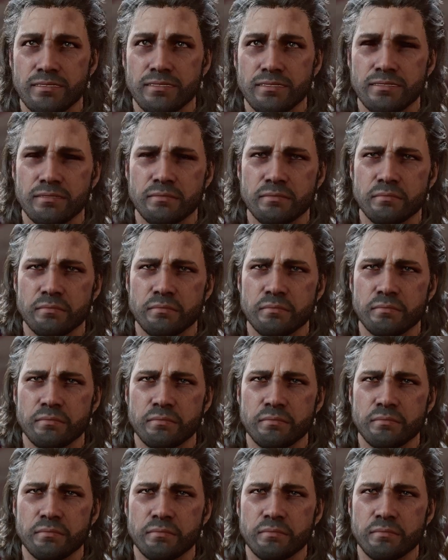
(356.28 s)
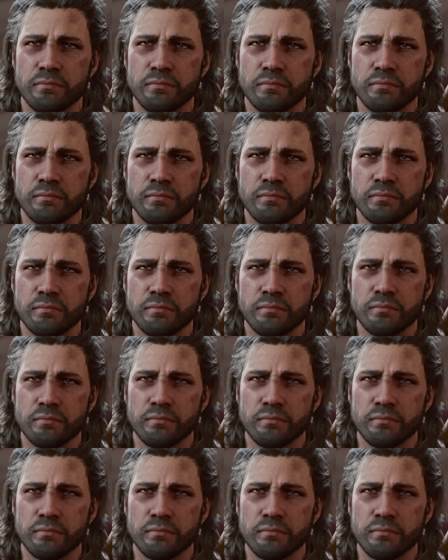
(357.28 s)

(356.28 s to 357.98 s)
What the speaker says: Nothing is said.